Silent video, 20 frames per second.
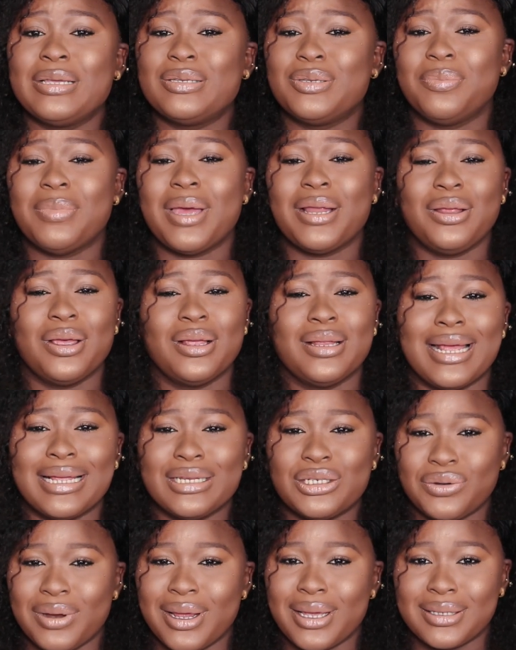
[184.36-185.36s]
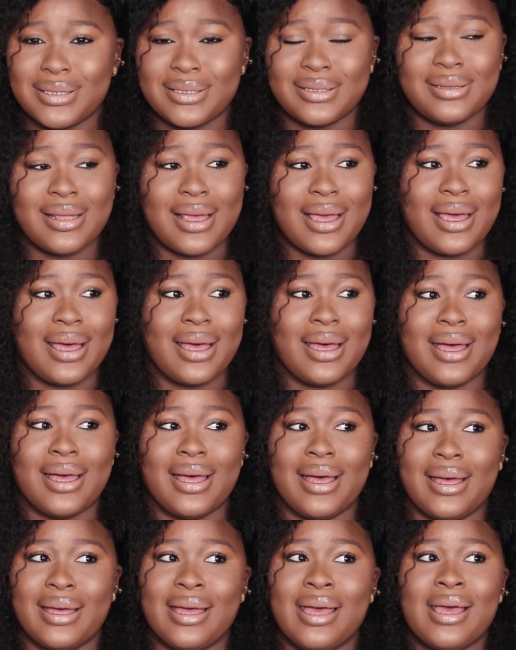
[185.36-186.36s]
replace it with many other drinks. There
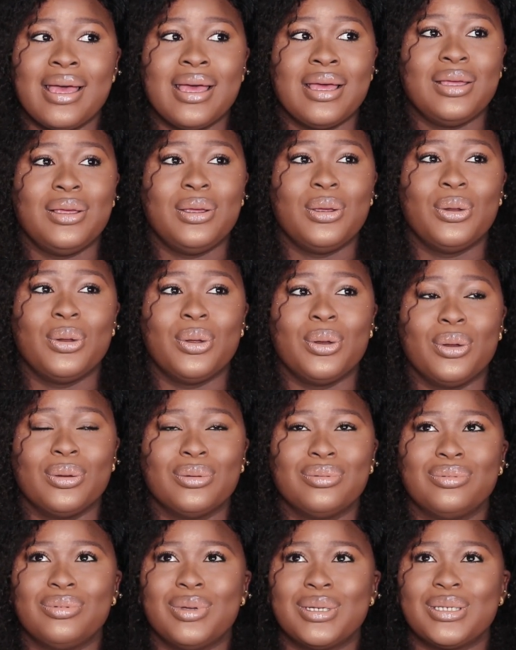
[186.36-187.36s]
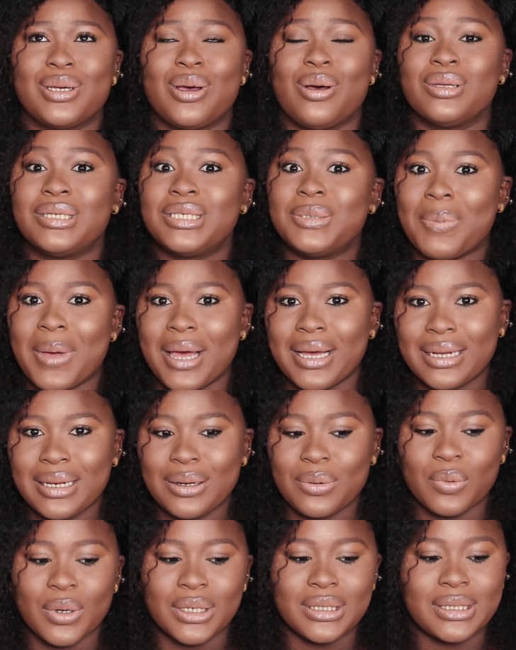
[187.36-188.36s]
are, you know, what's it called,
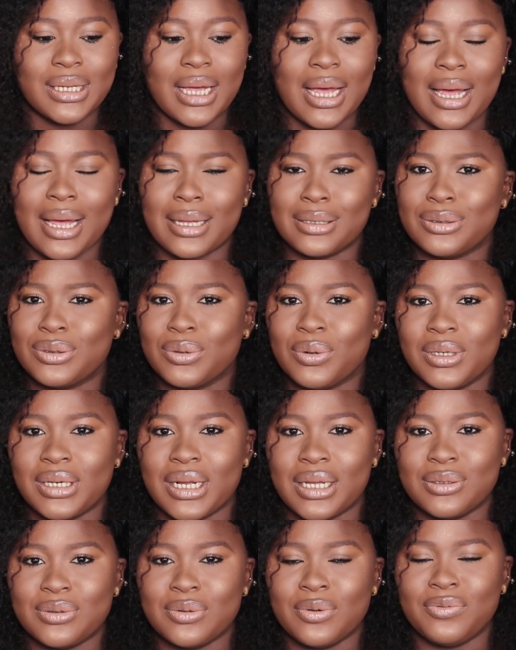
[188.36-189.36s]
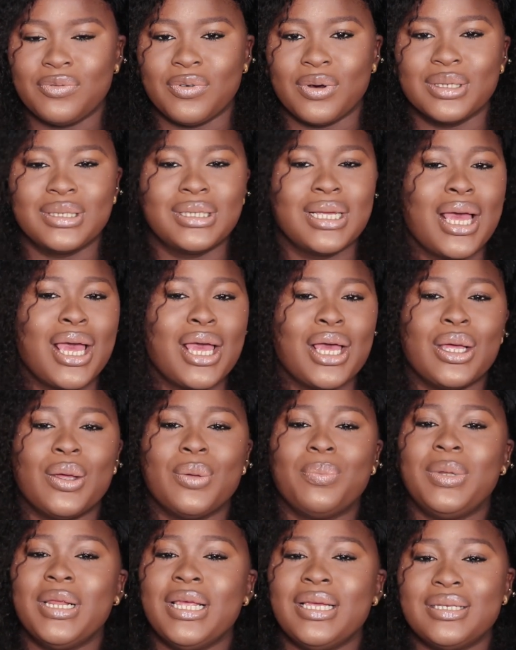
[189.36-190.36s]
sparkling water and so on and so forth.
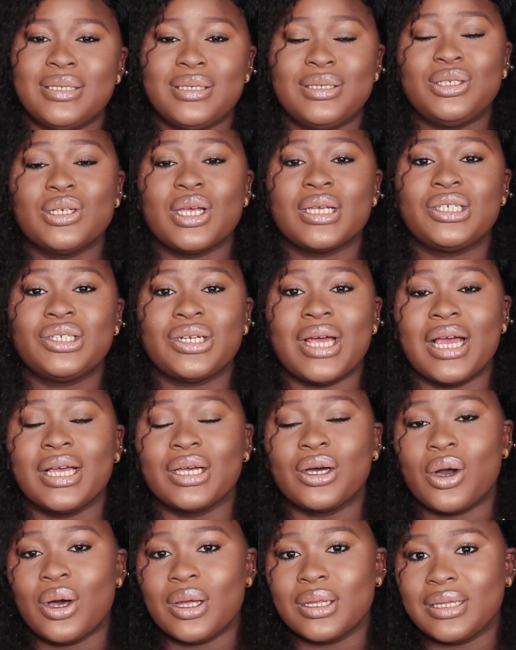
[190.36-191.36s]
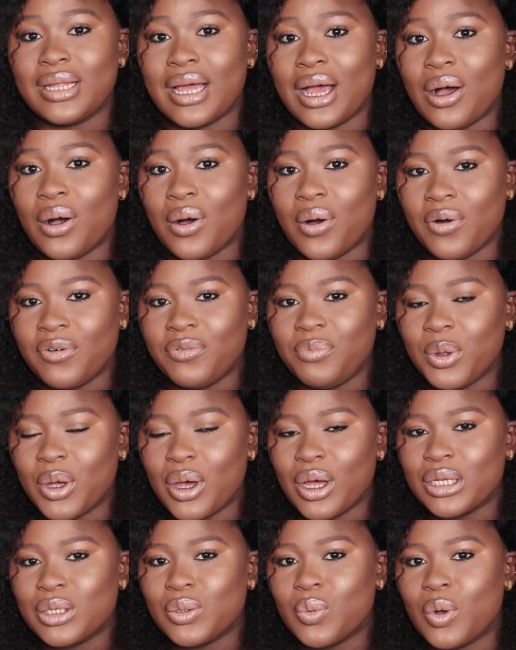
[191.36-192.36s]
Please just try and cut that off,
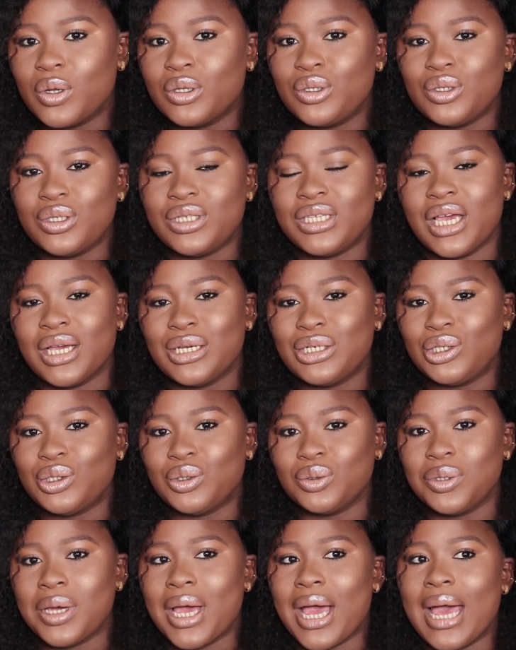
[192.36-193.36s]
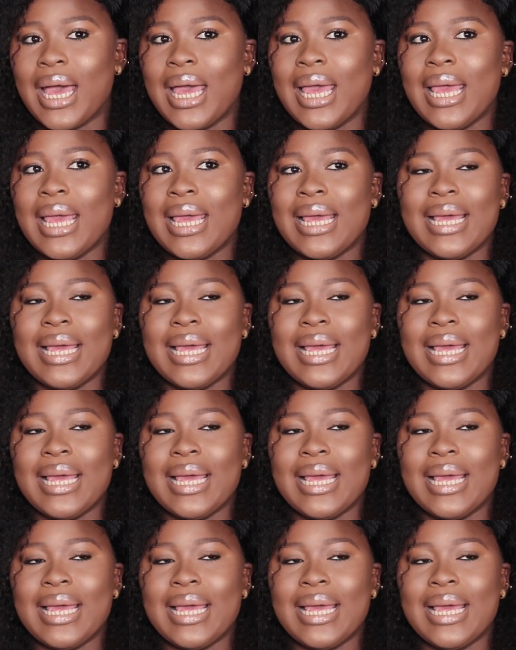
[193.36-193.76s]
because once you take sugar,